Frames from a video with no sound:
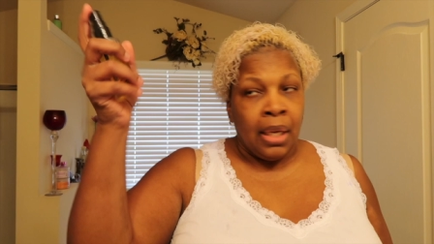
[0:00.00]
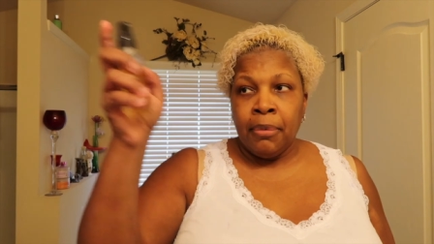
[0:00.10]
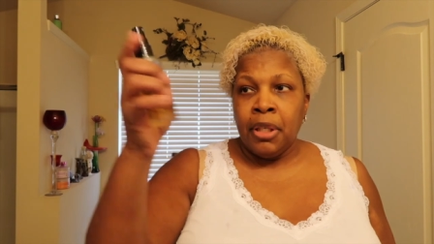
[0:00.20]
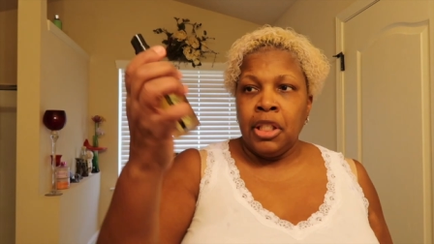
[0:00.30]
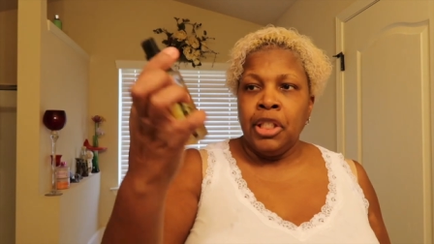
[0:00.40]

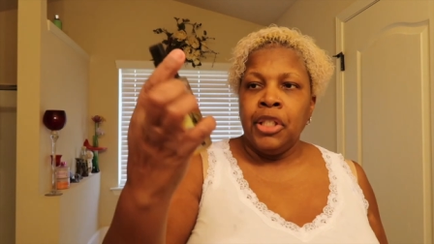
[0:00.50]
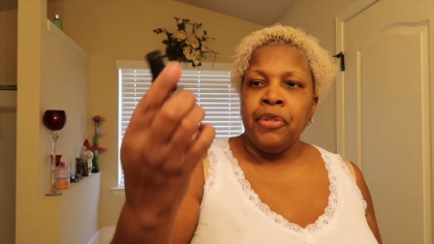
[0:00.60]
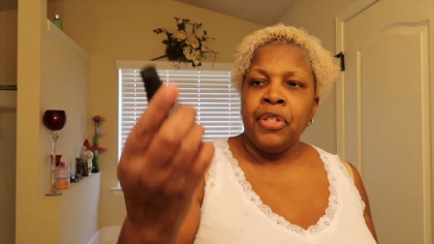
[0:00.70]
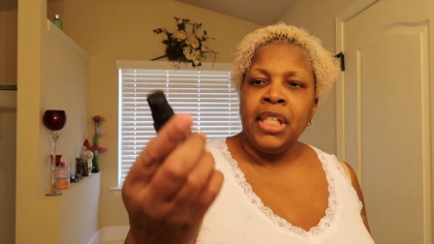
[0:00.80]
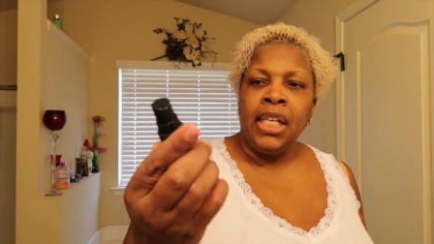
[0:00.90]
I'm gonna
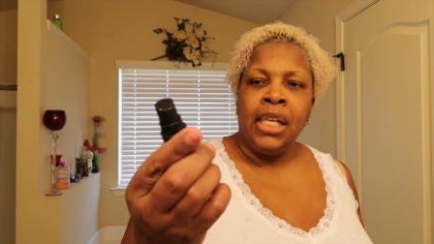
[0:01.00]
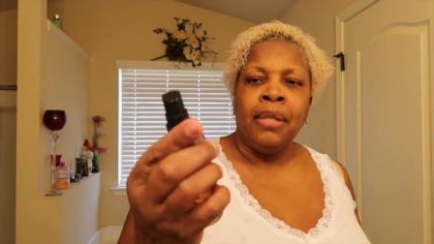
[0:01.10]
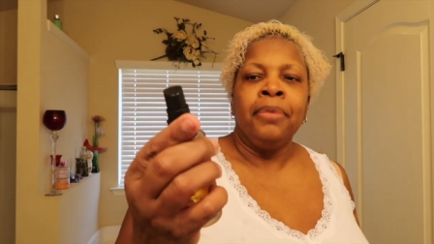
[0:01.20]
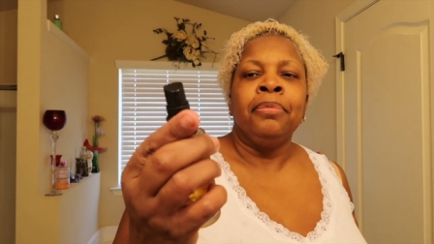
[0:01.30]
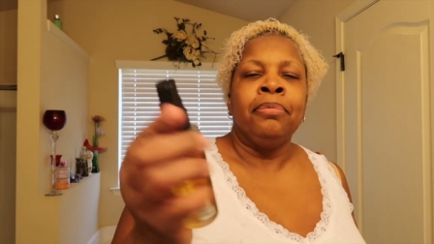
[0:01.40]
use
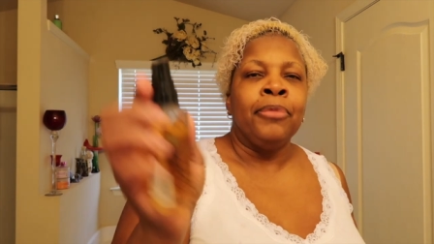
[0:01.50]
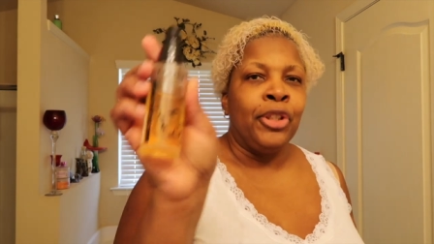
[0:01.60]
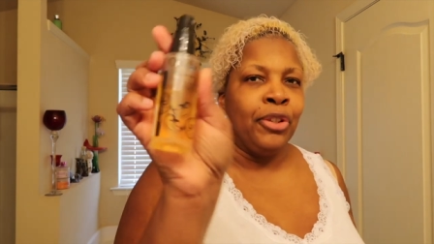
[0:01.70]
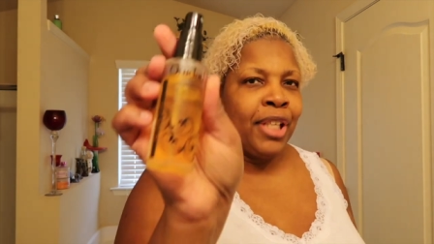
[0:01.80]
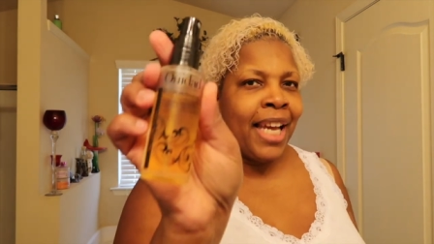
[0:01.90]
the,
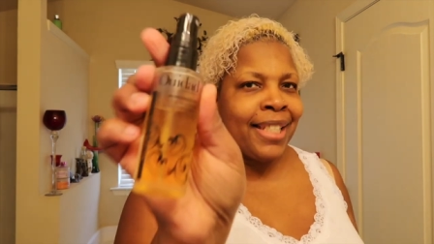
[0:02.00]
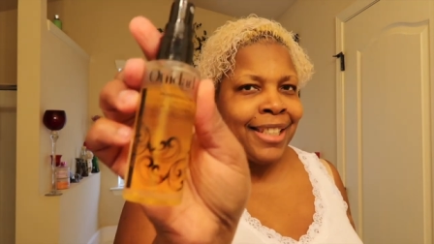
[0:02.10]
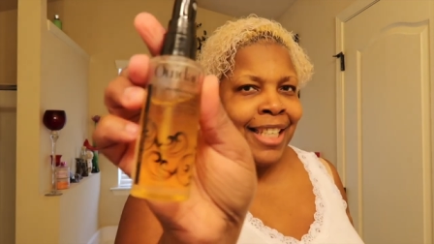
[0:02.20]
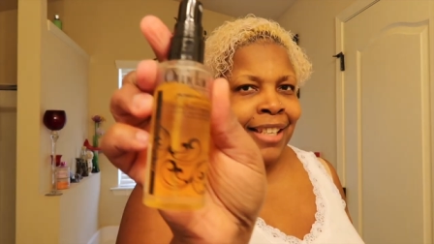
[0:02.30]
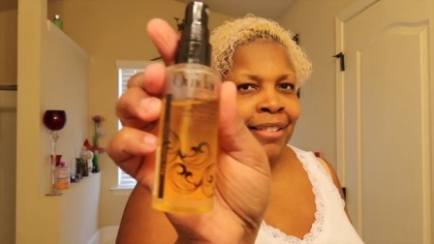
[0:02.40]
you
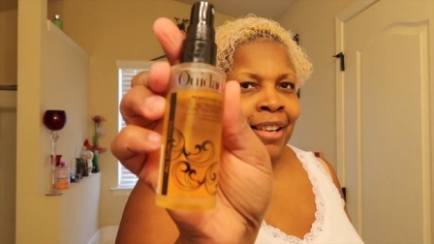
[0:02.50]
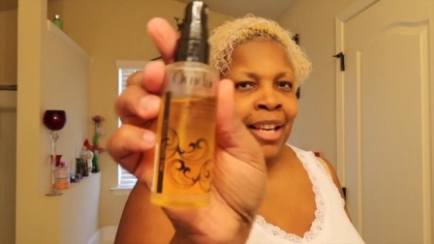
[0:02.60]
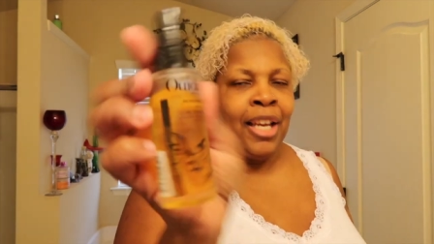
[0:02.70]
guessed it,